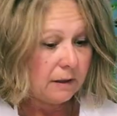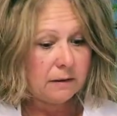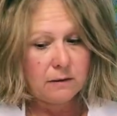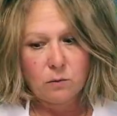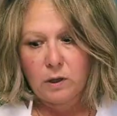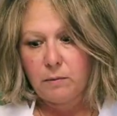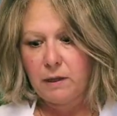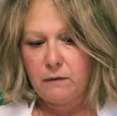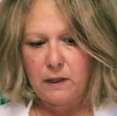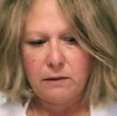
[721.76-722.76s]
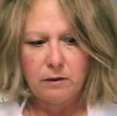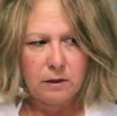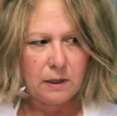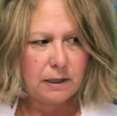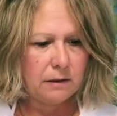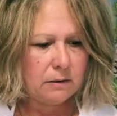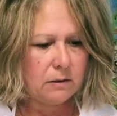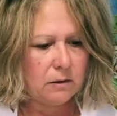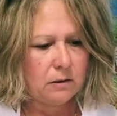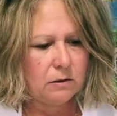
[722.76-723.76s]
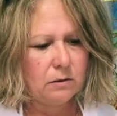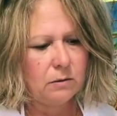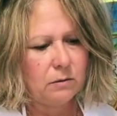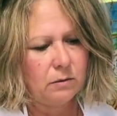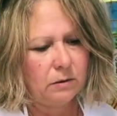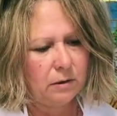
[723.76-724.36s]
This is one of my favorite things to do.